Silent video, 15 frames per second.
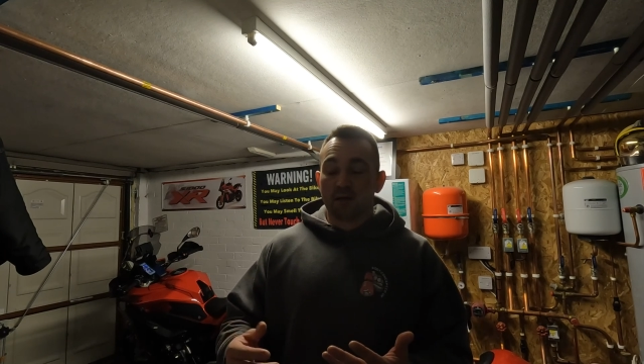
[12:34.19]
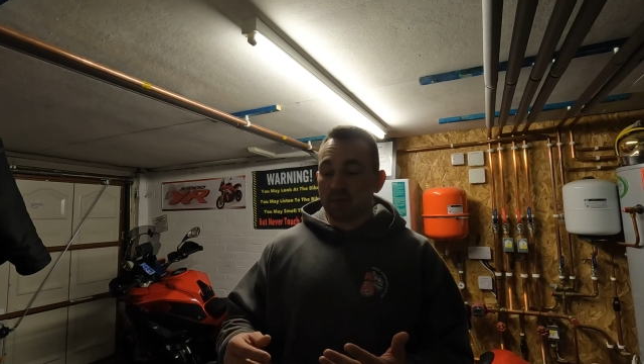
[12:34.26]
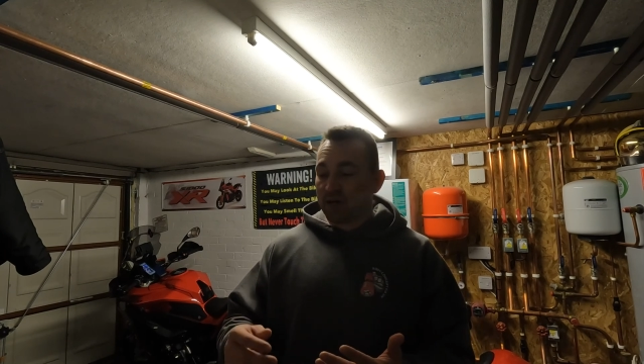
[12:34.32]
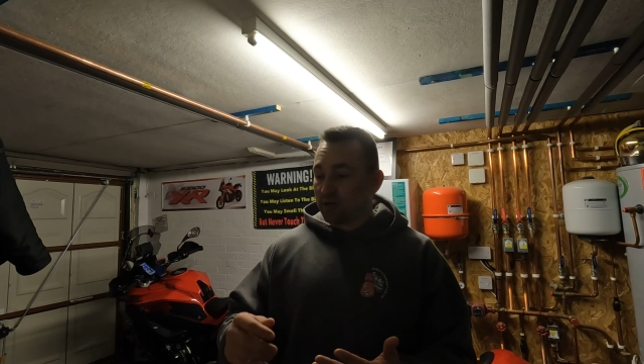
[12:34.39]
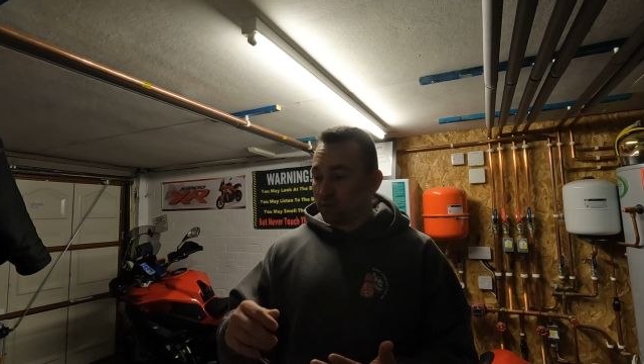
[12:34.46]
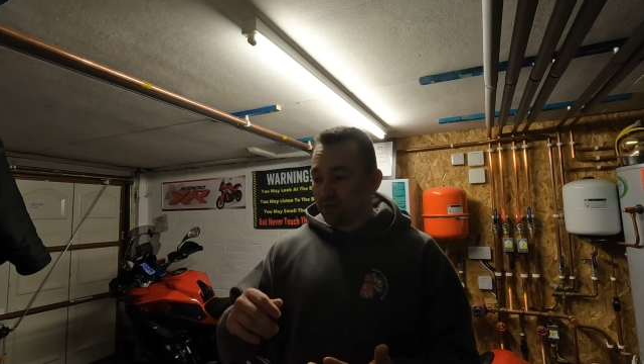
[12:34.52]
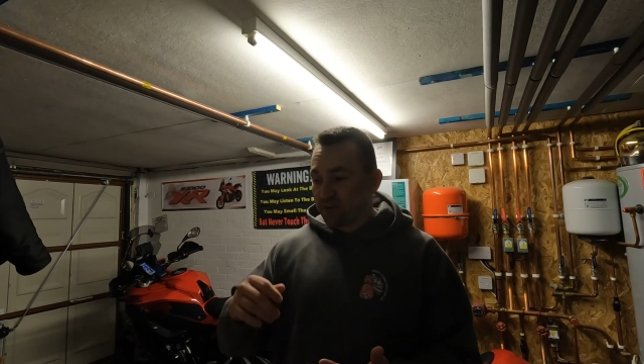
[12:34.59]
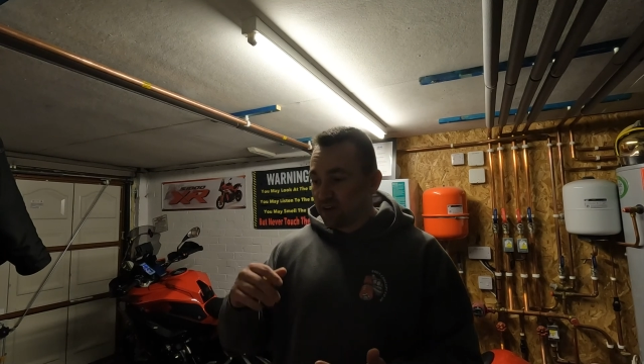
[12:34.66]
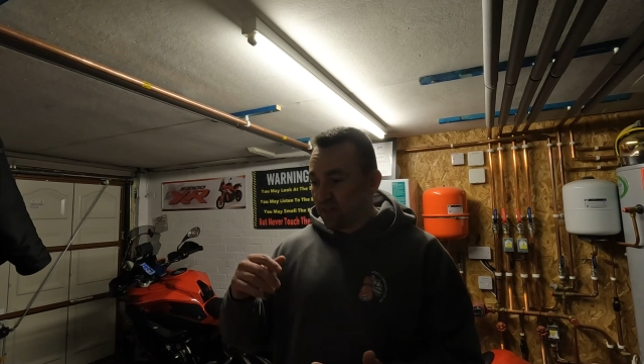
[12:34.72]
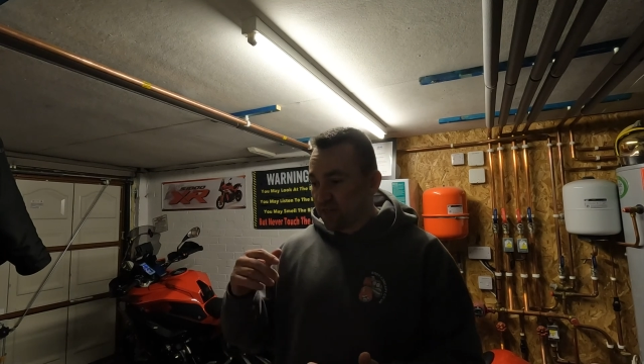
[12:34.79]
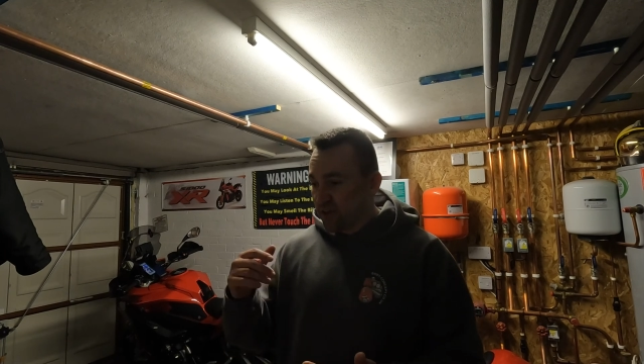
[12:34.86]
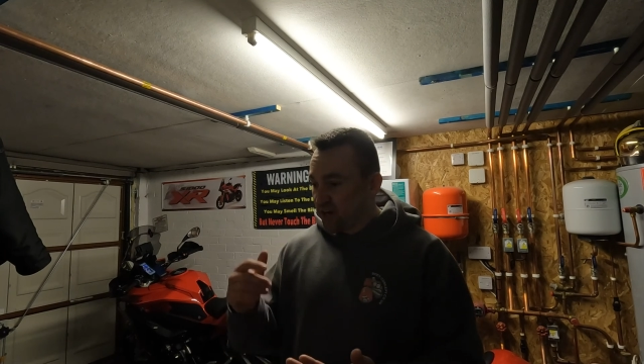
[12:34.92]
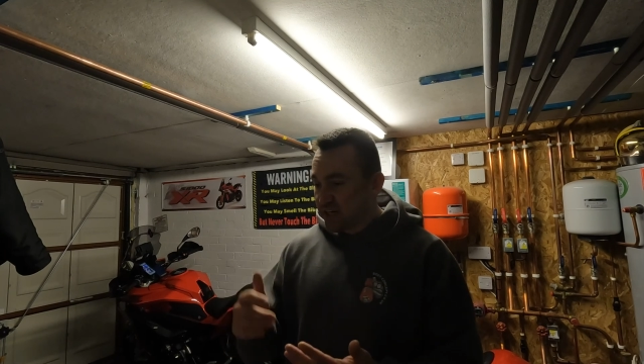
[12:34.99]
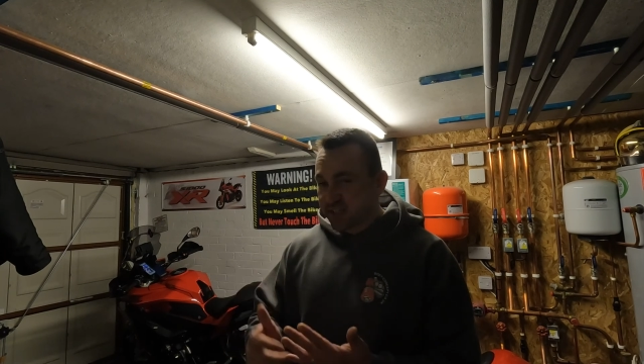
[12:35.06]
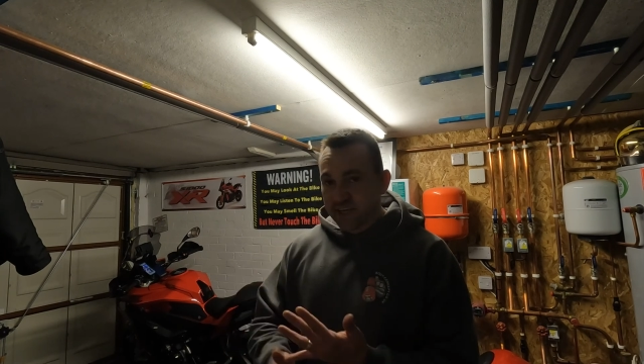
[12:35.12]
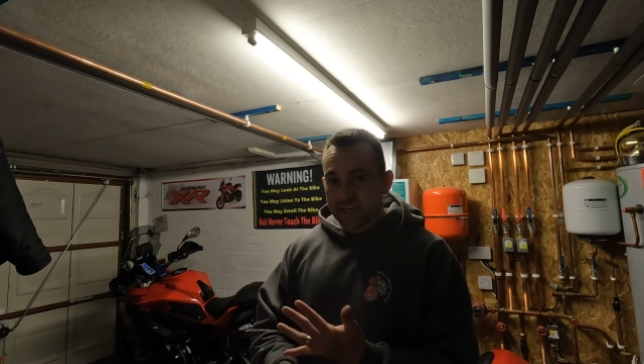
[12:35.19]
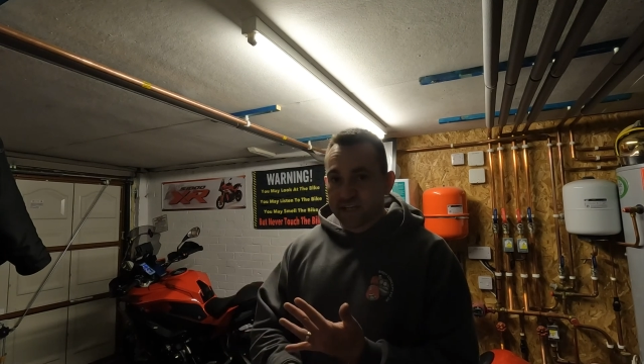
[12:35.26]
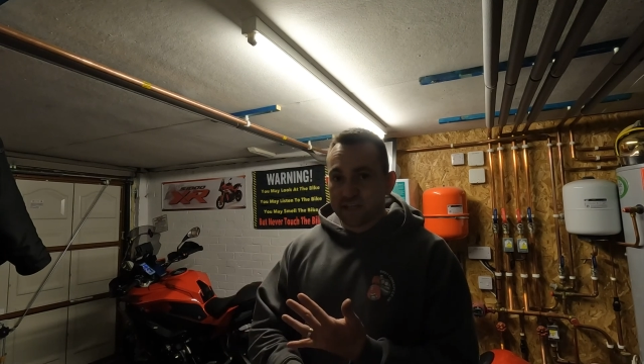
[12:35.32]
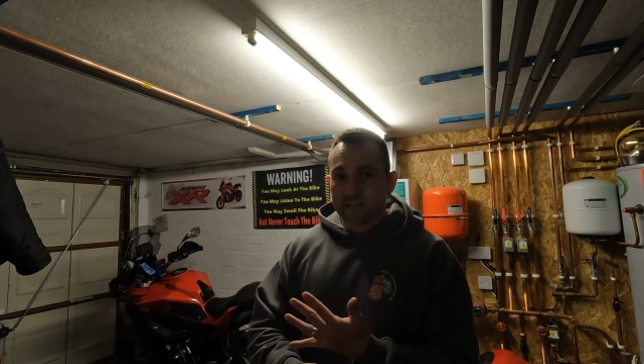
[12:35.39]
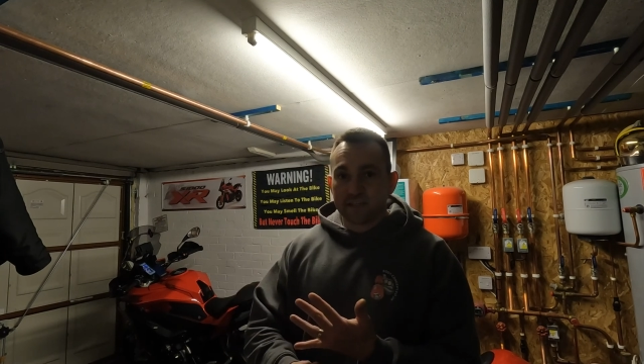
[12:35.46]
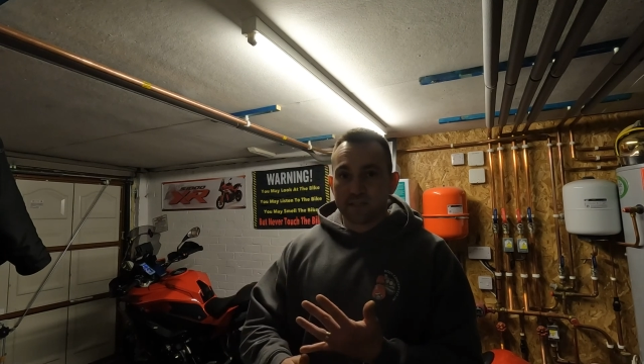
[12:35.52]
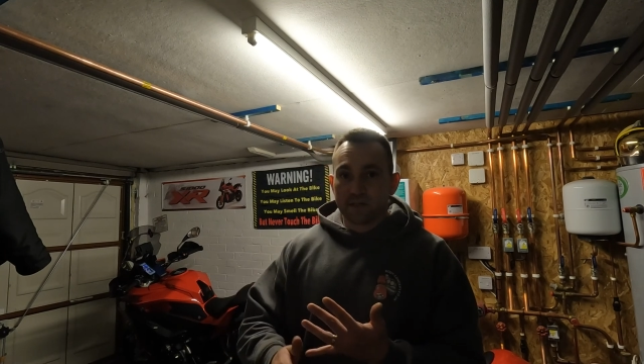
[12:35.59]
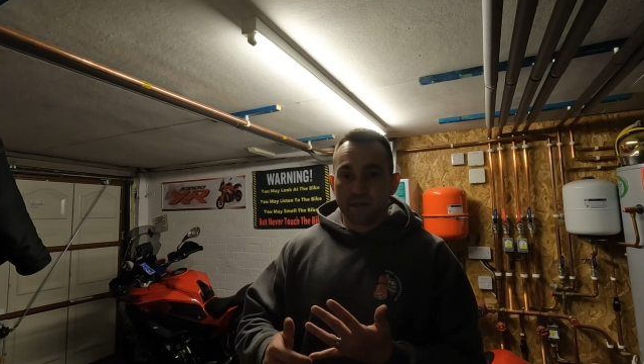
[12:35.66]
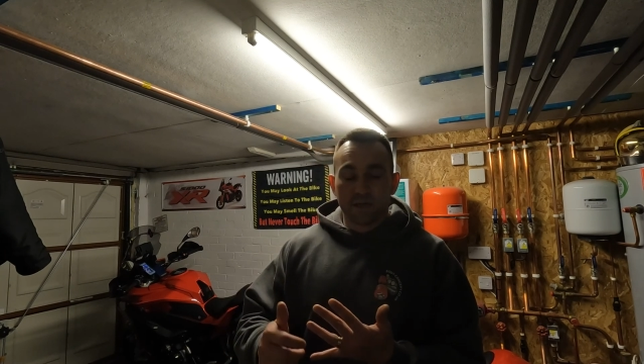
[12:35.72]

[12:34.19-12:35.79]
I mean, within 30 seconds